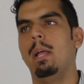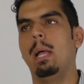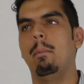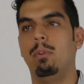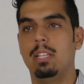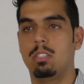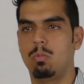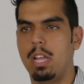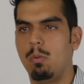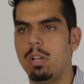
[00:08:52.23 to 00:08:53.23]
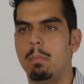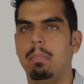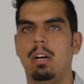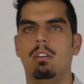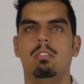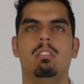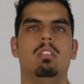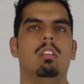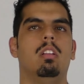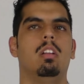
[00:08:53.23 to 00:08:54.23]
that's the way I went about
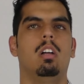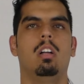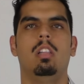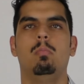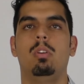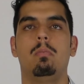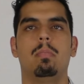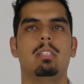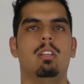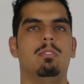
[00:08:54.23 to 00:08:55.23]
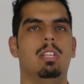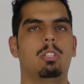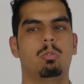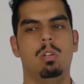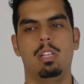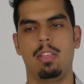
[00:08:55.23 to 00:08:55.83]
liberating myself sexually.